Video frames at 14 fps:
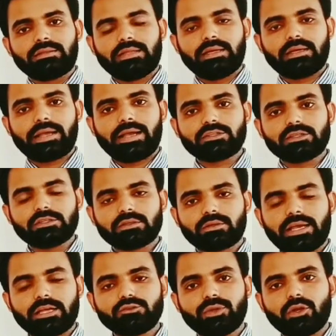The
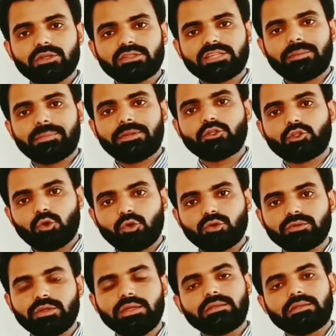cash flow statement
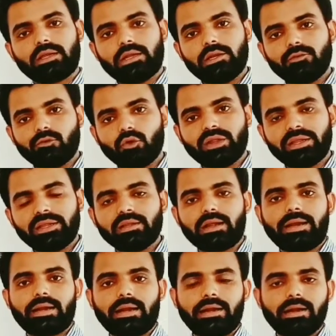shows the inflowing
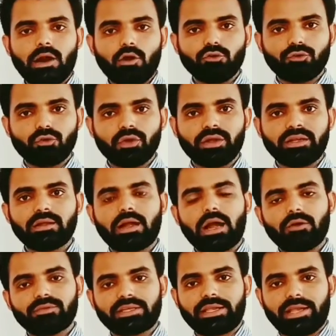and outflowing
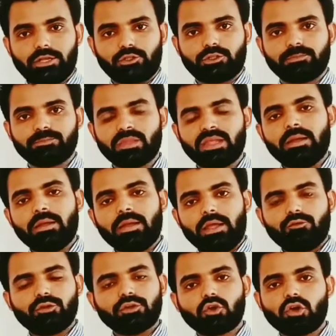of the cash.
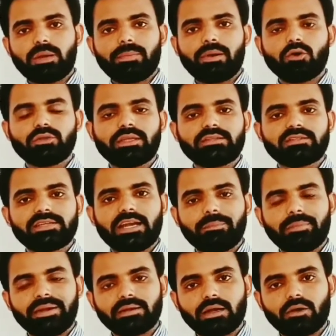If we talk about the
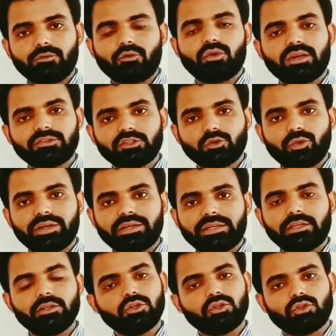statement of owner's
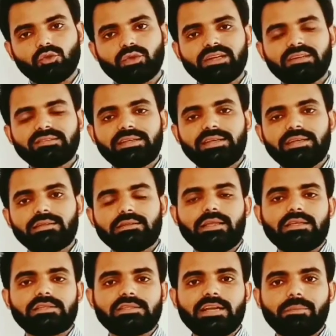equity, you can say
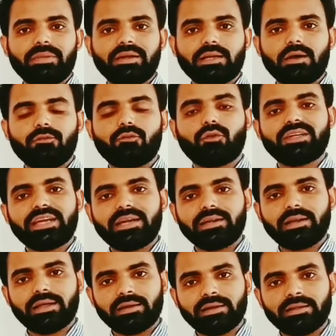the statement of
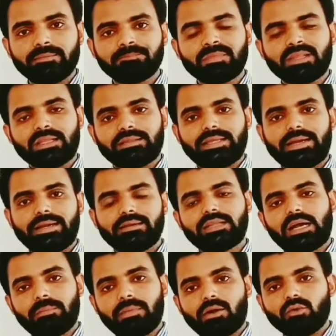retained earning, that
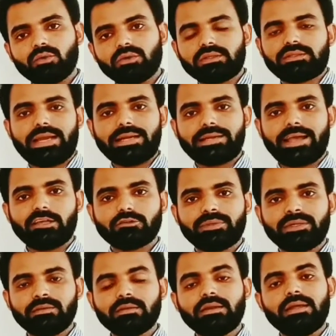the amount that has
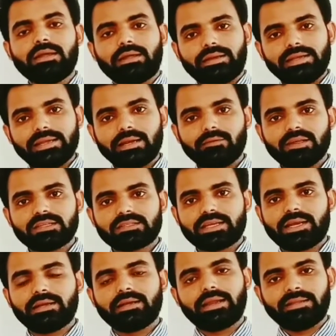been
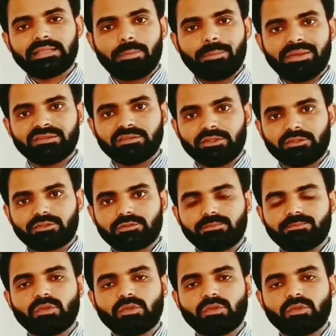reinvested in the business.